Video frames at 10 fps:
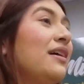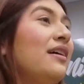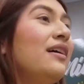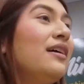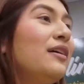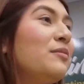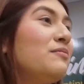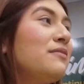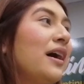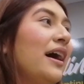
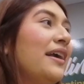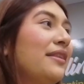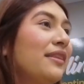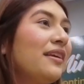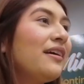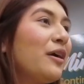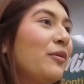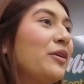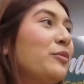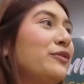I think I
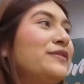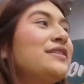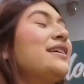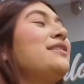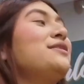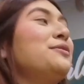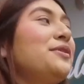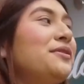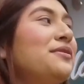want to move to San Antonio.